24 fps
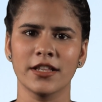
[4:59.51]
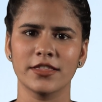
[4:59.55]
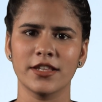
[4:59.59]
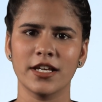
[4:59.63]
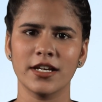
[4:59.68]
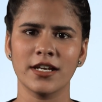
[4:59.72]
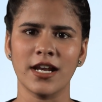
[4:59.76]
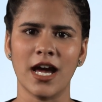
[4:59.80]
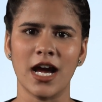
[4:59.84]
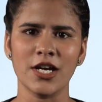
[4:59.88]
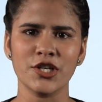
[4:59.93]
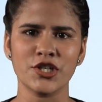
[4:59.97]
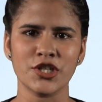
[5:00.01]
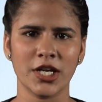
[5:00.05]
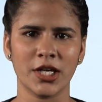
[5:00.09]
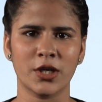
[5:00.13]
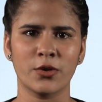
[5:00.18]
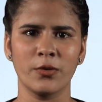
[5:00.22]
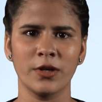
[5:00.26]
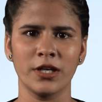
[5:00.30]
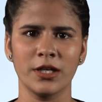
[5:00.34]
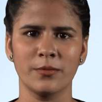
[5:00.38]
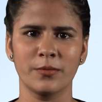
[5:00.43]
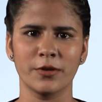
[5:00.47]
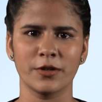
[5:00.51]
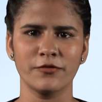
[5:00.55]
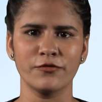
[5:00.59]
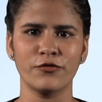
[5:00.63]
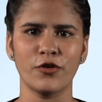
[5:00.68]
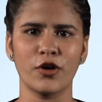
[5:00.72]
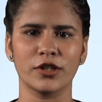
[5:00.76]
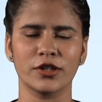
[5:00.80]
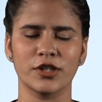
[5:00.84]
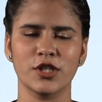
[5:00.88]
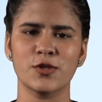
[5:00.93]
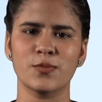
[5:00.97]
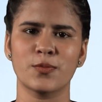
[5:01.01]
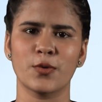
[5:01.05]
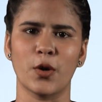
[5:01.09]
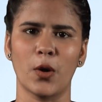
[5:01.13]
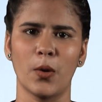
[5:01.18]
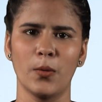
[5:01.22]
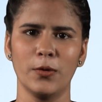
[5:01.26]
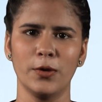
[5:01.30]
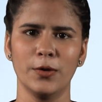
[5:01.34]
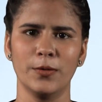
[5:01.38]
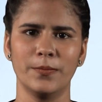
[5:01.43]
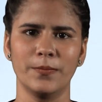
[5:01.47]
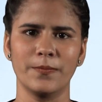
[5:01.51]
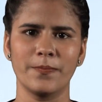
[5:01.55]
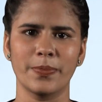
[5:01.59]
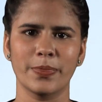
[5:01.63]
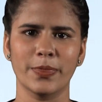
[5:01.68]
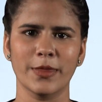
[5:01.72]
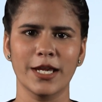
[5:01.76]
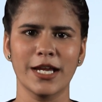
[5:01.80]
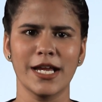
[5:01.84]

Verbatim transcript: the Nash equilibrium for this problem.